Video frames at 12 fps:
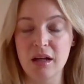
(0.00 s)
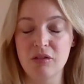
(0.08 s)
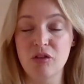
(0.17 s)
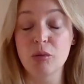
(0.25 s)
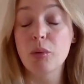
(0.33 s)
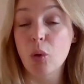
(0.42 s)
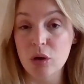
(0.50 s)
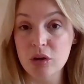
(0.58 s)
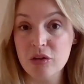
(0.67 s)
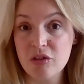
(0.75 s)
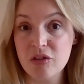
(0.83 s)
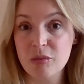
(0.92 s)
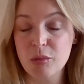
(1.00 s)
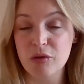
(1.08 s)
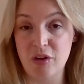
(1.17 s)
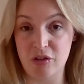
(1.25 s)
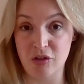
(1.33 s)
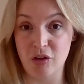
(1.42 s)
supports
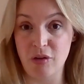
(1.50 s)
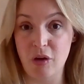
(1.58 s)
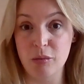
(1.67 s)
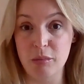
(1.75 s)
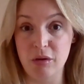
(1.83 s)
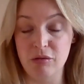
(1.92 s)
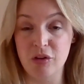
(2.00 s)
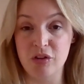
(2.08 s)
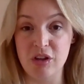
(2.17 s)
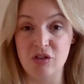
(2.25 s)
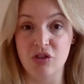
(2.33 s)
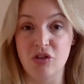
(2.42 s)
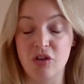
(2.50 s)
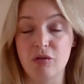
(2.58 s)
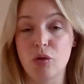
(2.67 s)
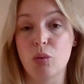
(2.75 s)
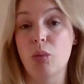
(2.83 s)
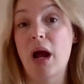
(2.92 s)
professional development for teachers in a
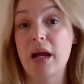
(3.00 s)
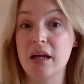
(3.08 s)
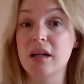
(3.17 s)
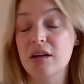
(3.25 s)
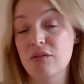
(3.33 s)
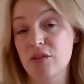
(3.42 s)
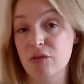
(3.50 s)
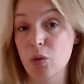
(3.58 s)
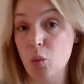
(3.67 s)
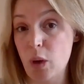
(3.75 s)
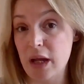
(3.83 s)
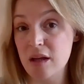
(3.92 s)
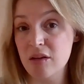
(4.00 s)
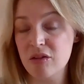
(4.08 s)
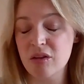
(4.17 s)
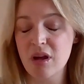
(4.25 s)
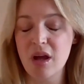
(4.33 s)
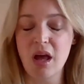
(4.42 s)
variety of different ways.